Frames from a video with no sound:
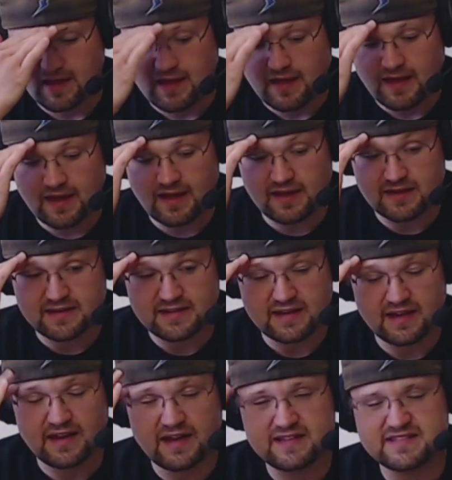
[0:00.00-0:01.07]
and
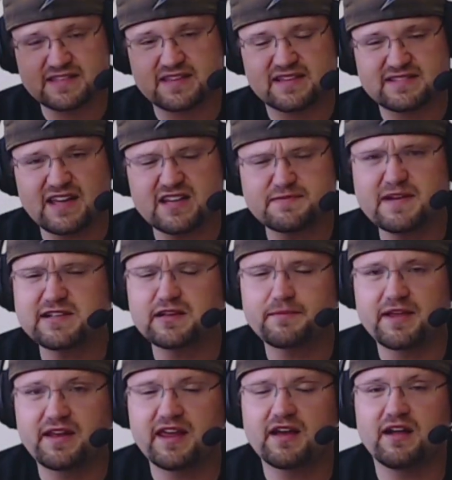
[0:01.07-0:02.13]
it's got a special
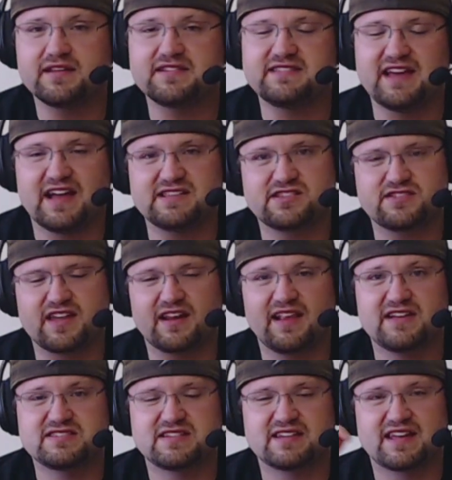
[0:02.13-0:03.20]
ability called Dancer that
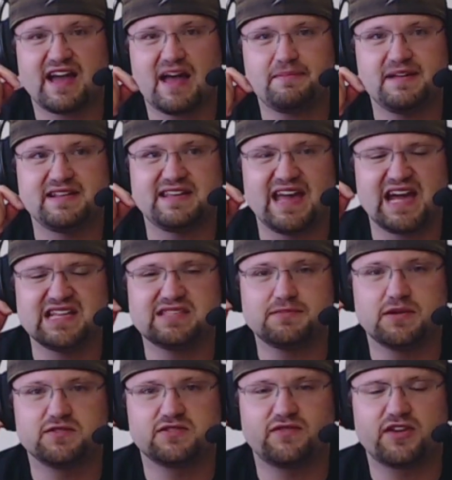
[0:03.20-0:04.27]
allows it to copy dance
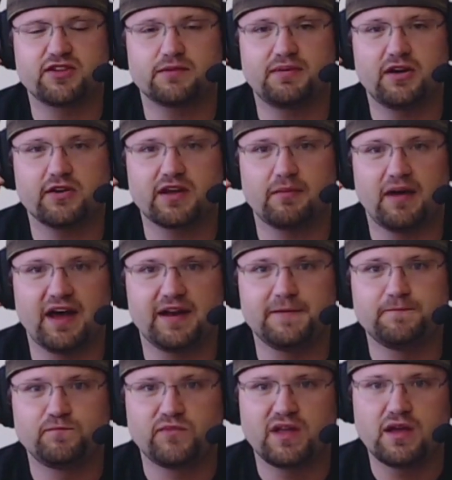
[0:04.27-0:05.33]
moves of other Pokemon,
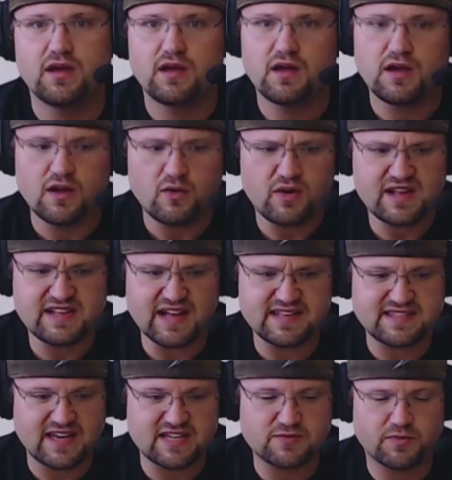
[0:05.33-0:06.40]
which
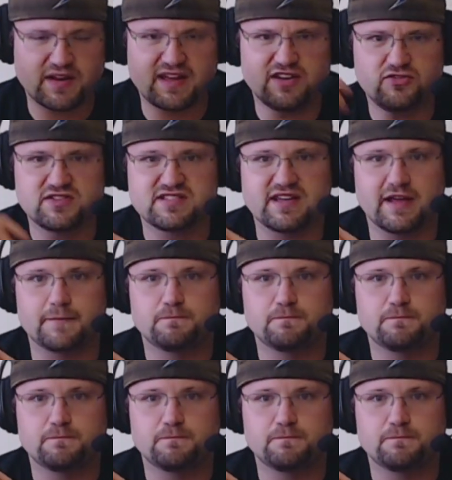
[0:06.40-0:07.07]
I'd say is pretty interesting.